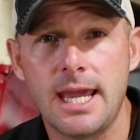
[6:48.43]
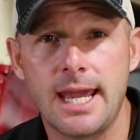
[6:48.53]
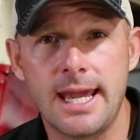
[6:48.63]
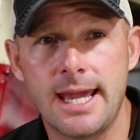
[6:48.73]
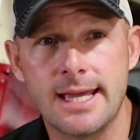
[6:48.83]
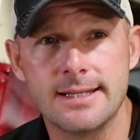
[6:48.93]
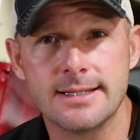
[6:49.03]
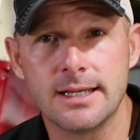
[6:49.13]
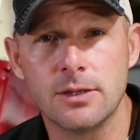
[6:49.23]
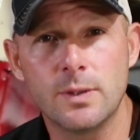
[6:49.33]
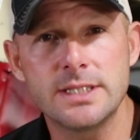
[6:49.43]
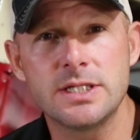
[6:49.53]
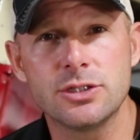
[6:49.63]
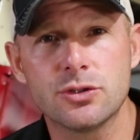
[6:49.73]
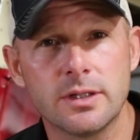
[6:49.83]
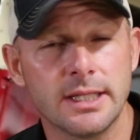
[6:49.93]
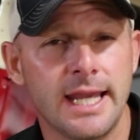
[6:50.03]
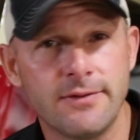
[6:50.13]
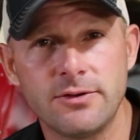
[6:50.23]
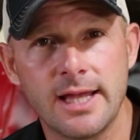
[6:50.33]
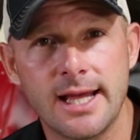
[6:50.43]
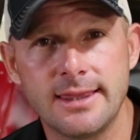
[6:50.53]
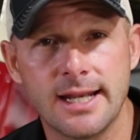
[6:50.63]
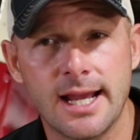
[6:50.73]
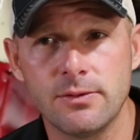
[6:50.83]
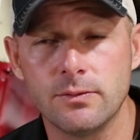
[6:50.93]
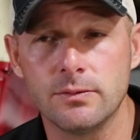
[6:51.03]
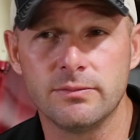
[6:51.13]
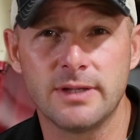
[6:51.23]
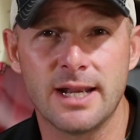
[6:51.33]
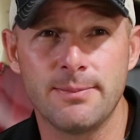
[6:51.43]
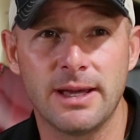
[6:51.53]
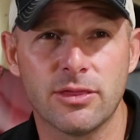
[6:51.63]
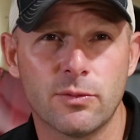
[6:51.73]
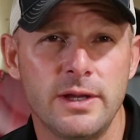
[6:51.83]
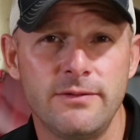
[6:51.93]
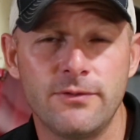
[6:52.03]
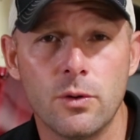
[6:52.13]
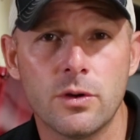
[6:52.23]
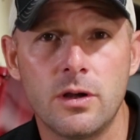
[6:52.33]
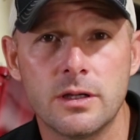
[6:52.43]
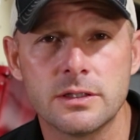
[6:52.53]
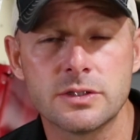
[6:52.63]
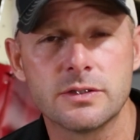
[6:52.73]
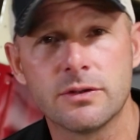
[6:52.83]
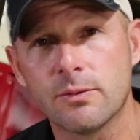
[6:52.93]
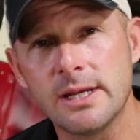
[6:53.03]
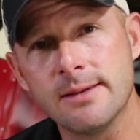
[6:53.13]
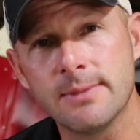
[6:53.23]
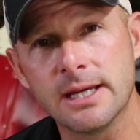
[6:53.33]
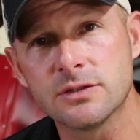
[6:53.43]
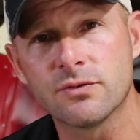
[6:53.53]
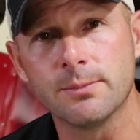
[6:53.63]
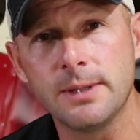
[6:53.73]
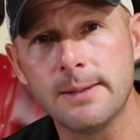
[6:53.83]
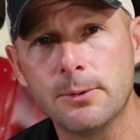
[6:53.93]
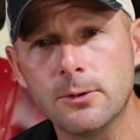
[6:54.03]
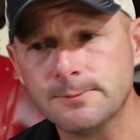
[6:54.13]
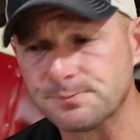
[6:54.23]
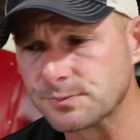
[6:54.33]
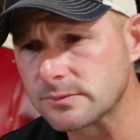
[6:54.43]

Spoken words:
and it wasn't shortly after that I got about 3 phone calls, 3 emails from people